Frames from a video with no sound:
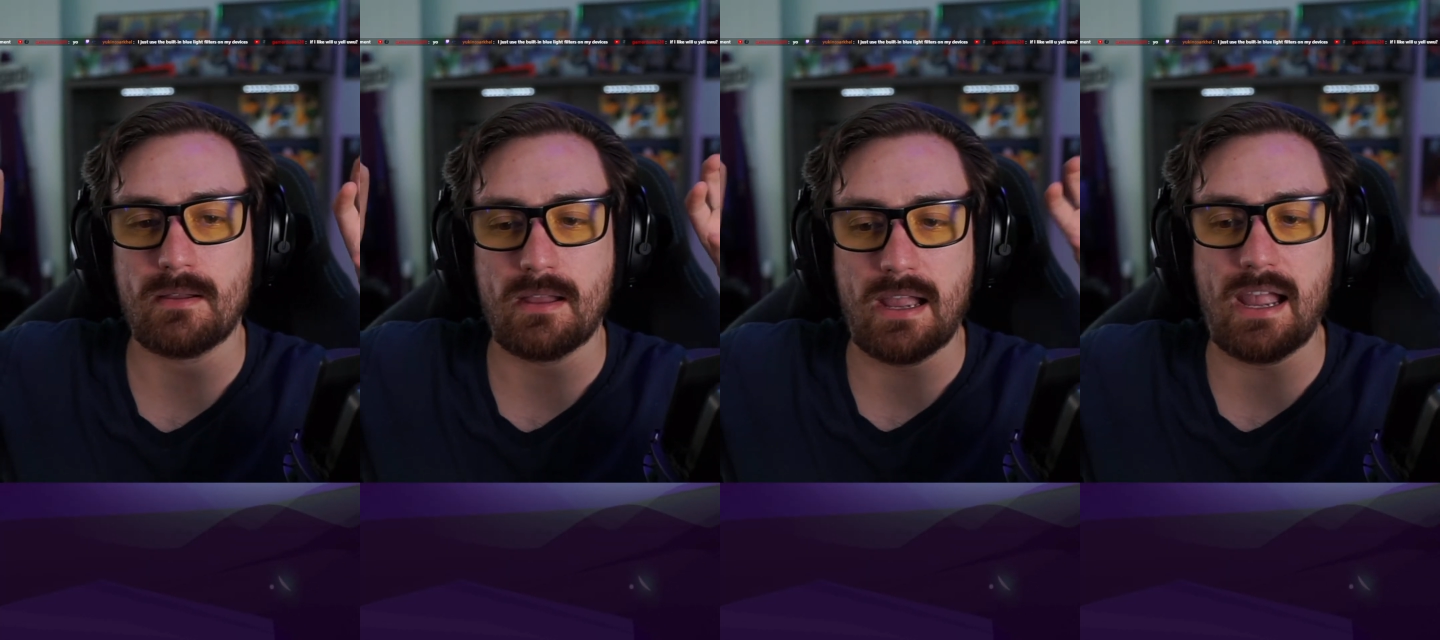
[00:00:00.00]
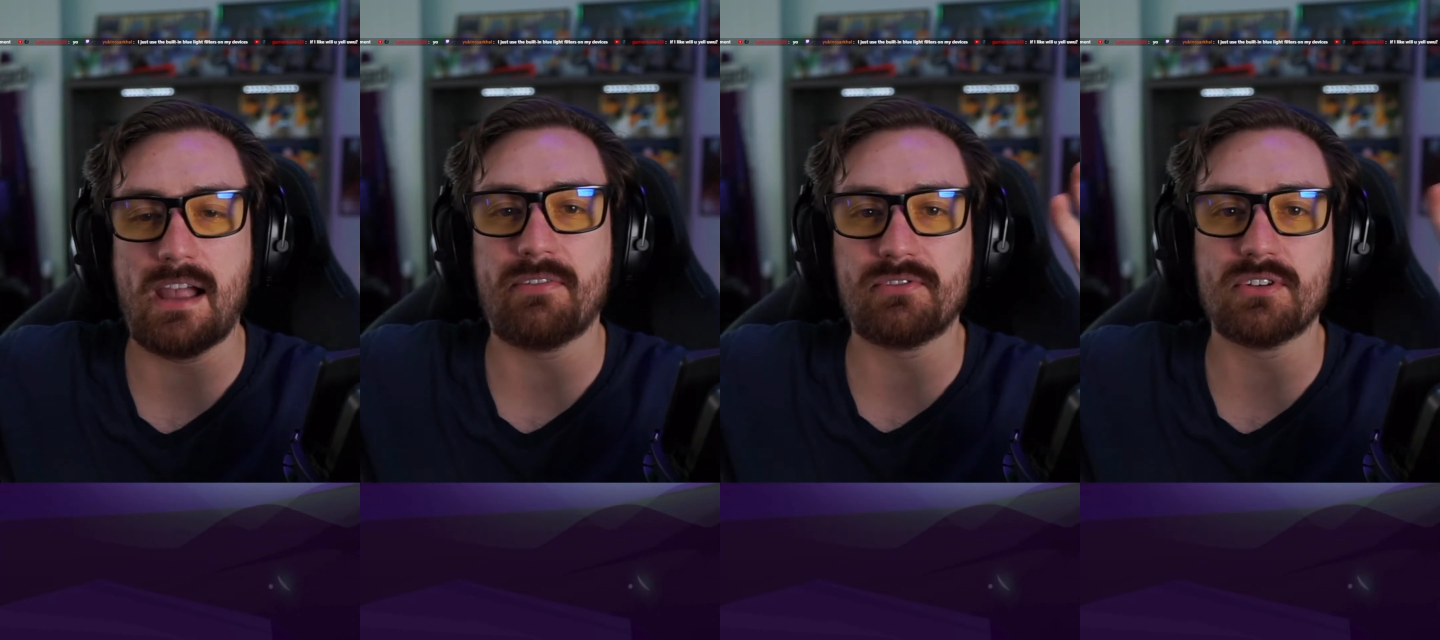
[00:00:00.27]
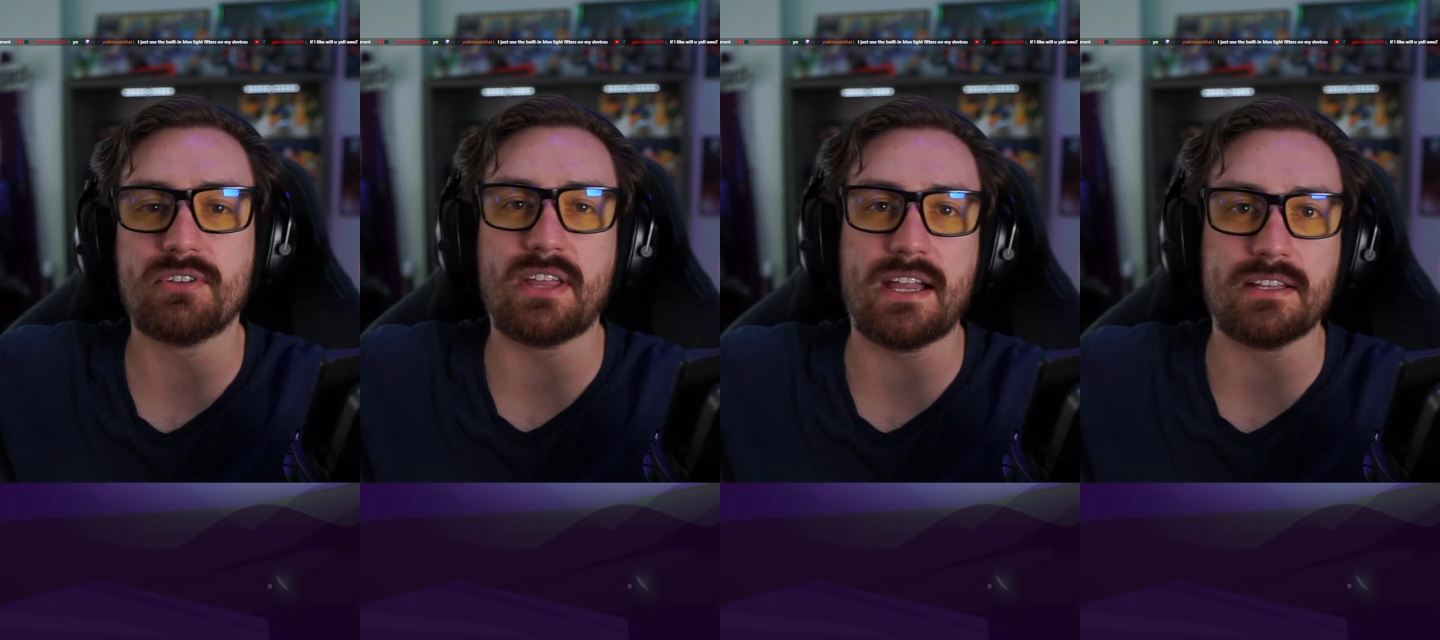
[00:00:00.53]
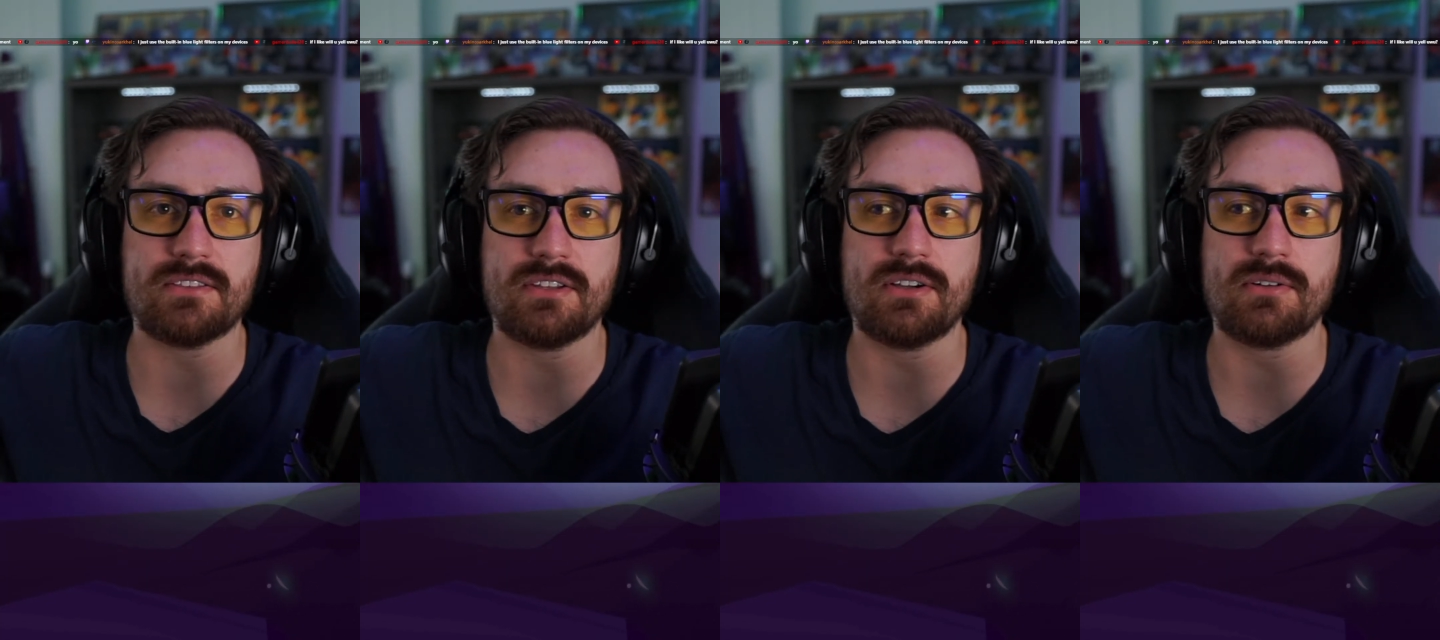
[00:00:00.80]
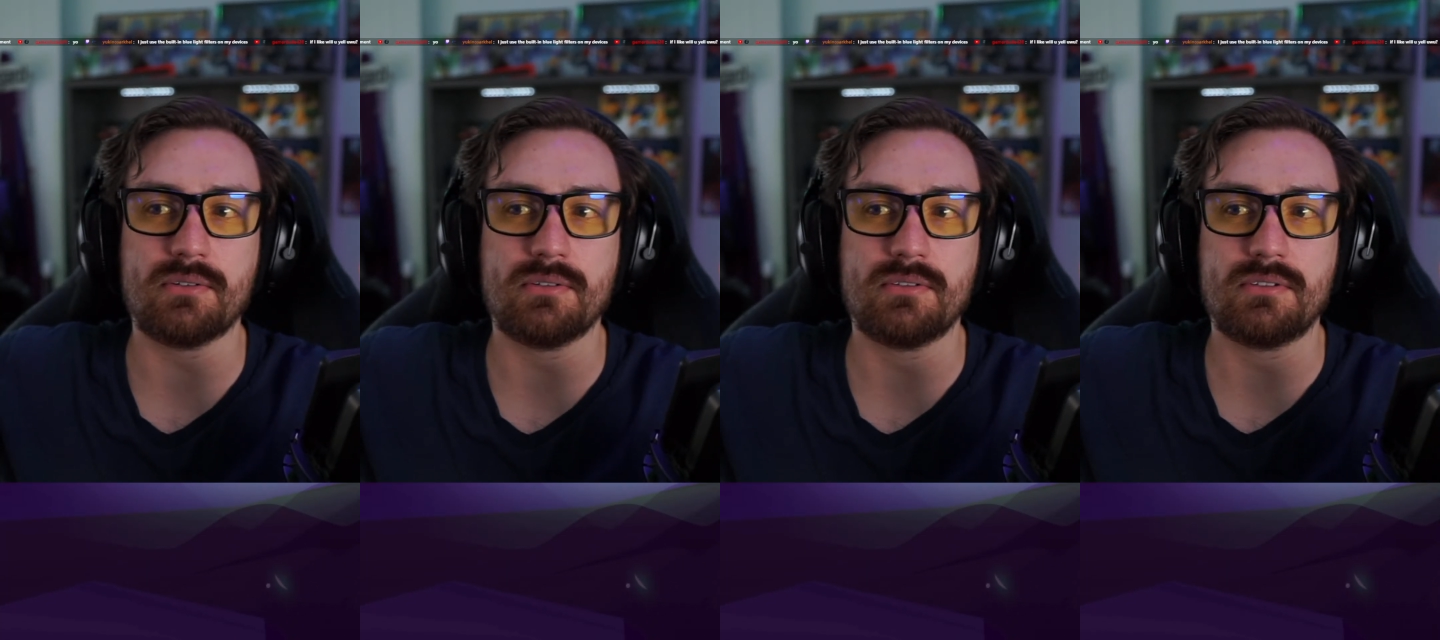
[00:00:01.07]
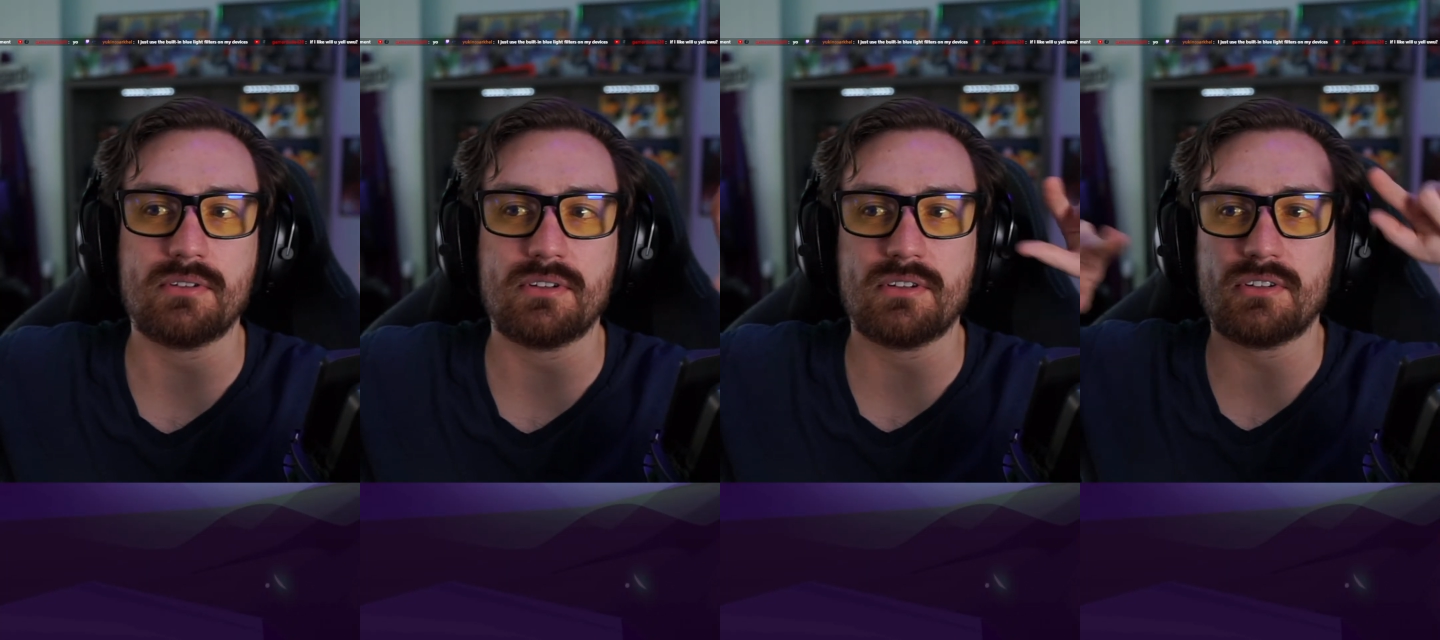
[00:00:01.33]
After that, though,
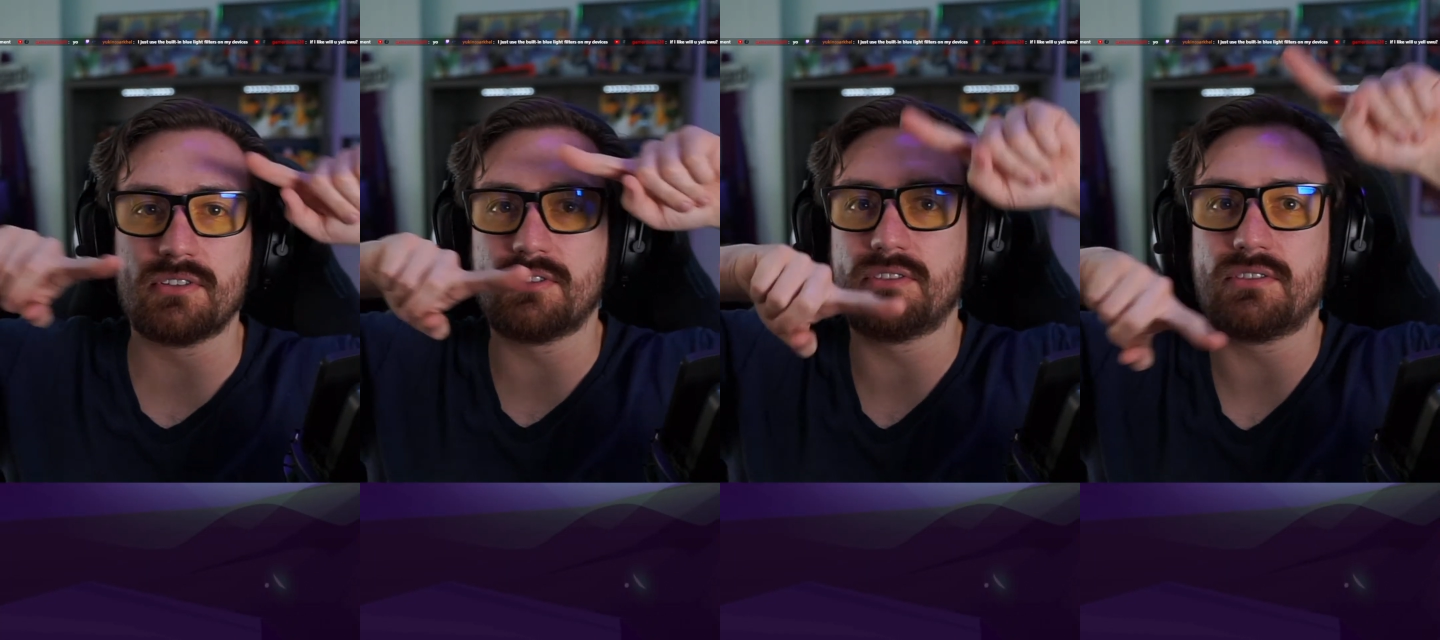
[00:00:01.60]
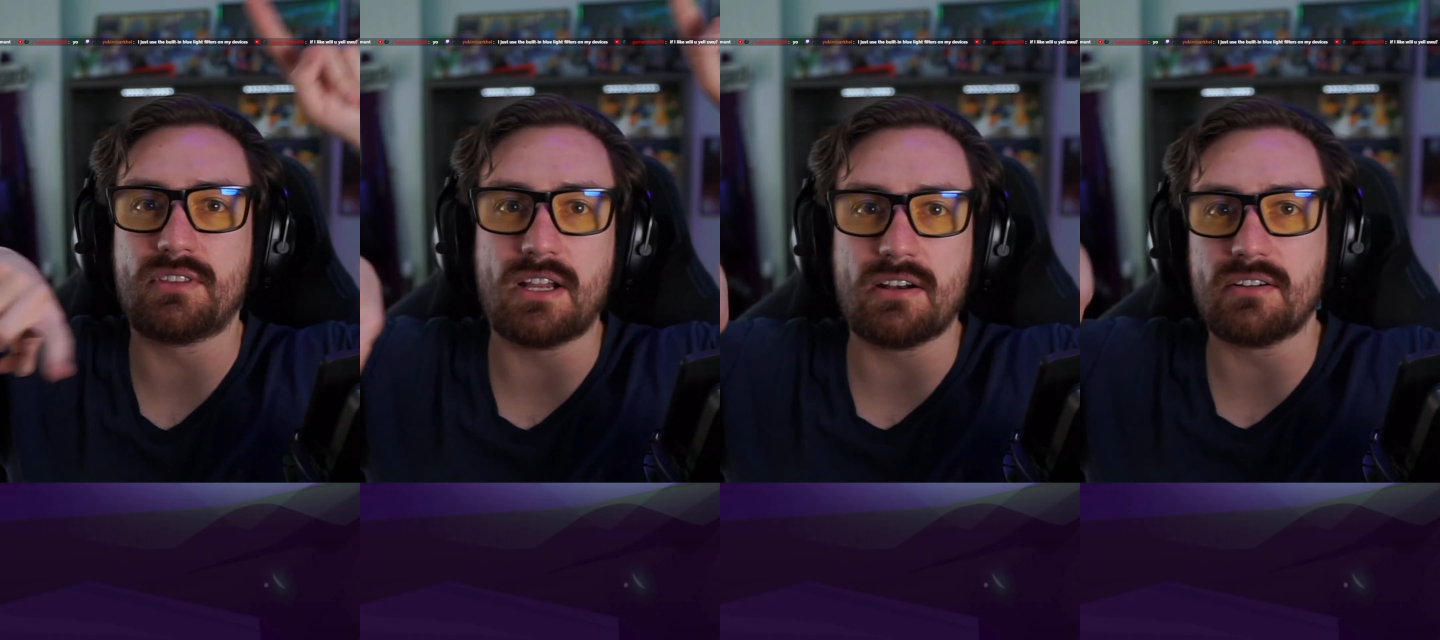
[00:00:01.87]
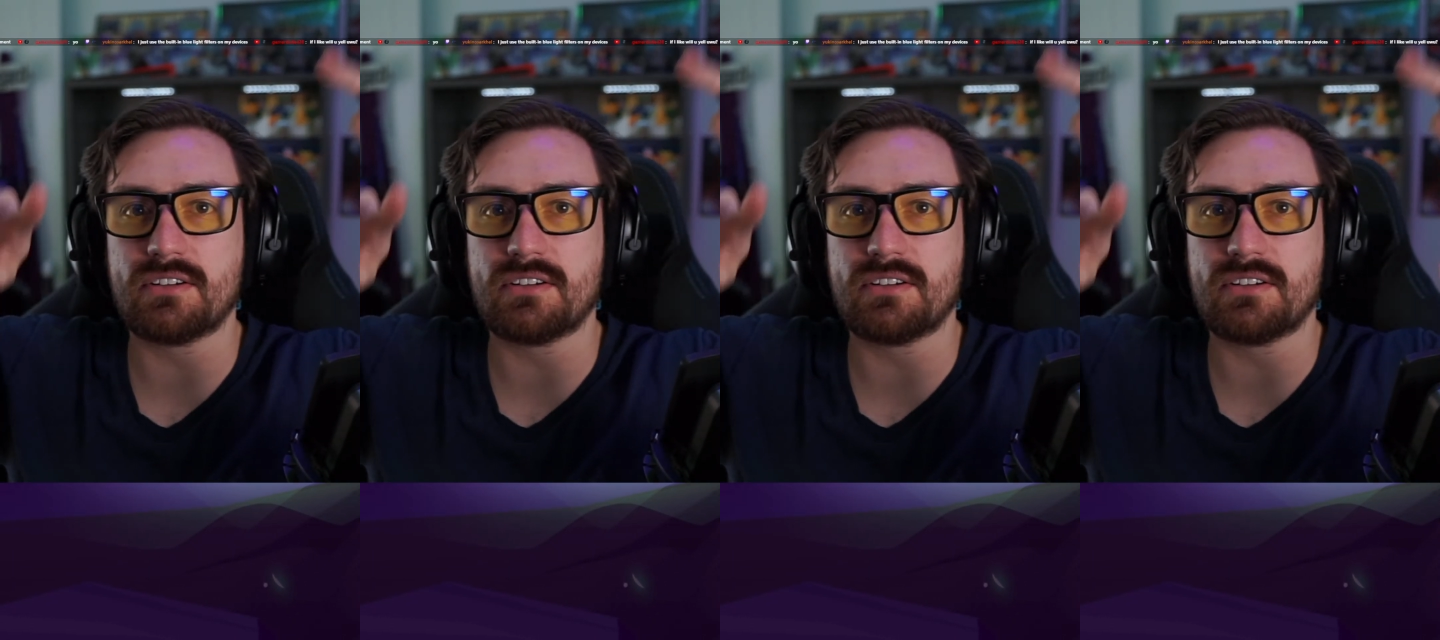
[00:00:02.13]
there